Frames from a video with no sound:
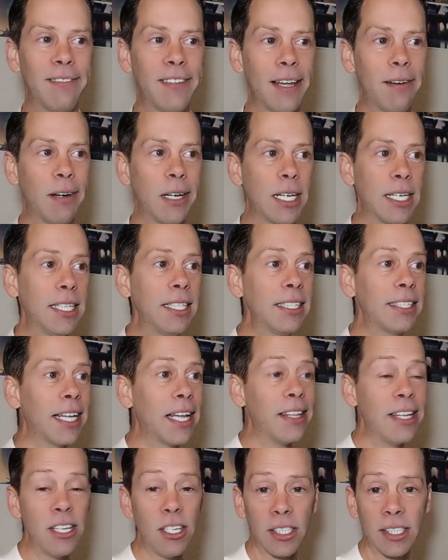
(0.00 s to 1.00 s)
what it is,
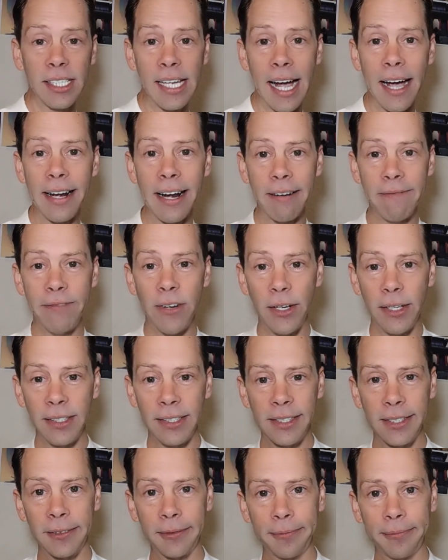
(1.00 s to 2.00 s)
and then you'll see how it
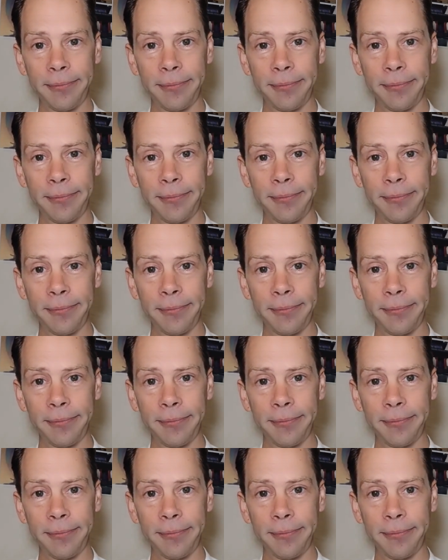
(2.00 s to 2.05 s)
unfolds.